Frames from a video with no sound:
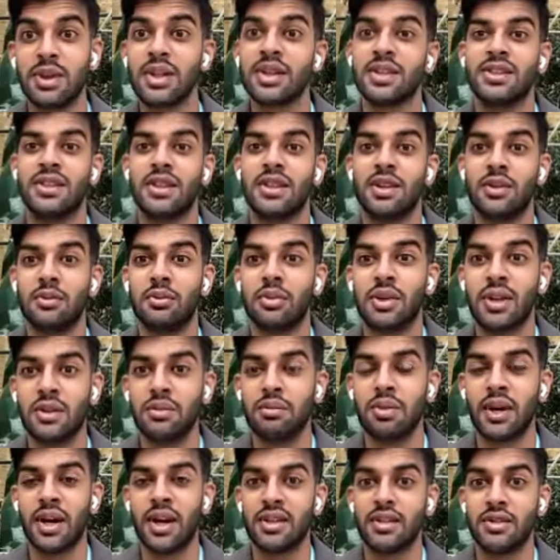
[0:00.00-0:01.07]
May because they didn't really
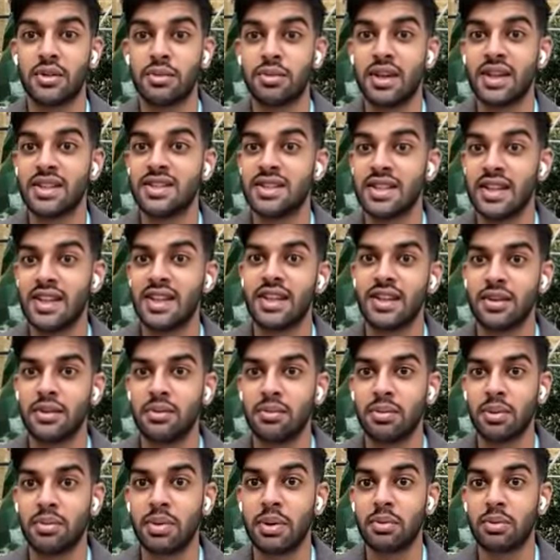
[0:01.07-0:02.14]
buy into her personality,
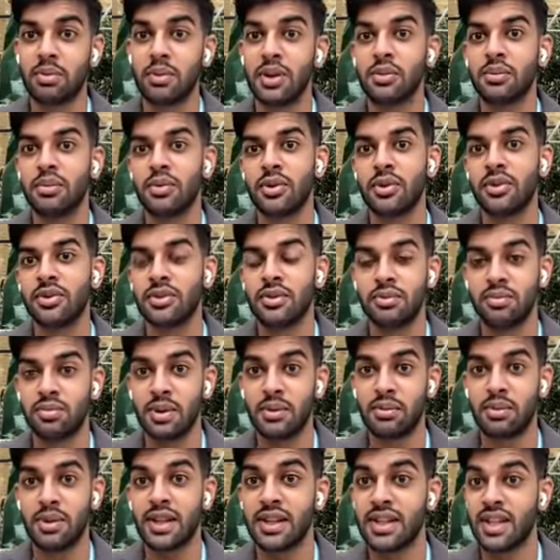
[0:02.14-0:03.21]
but people really bought into
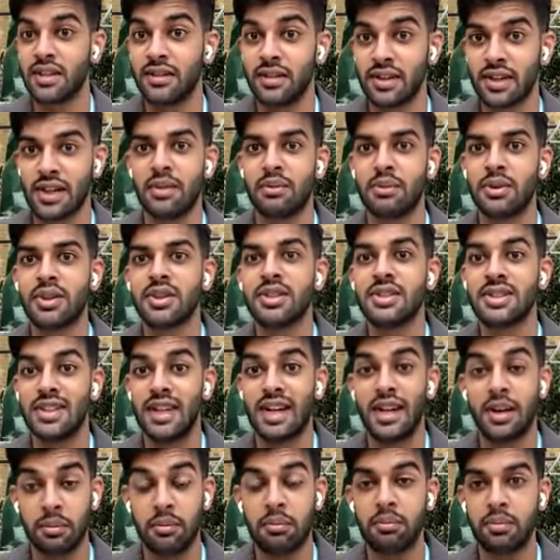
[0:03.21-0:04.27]
people like David Cameron because he
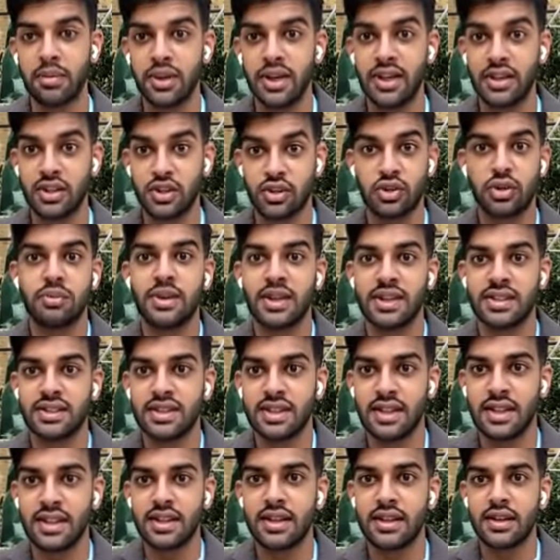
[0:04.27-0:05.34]
had a strong
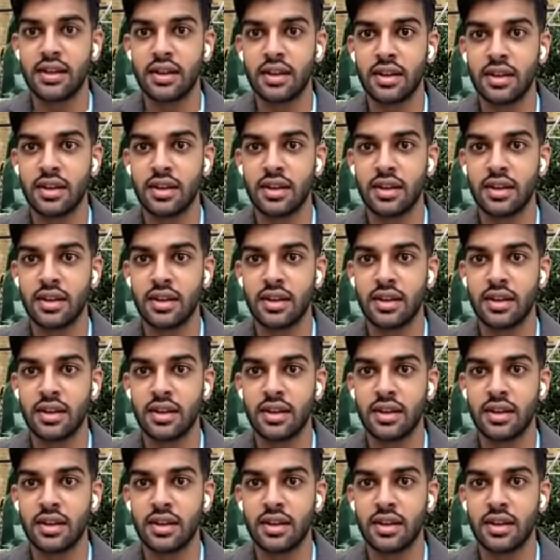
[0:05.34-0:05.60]
personality.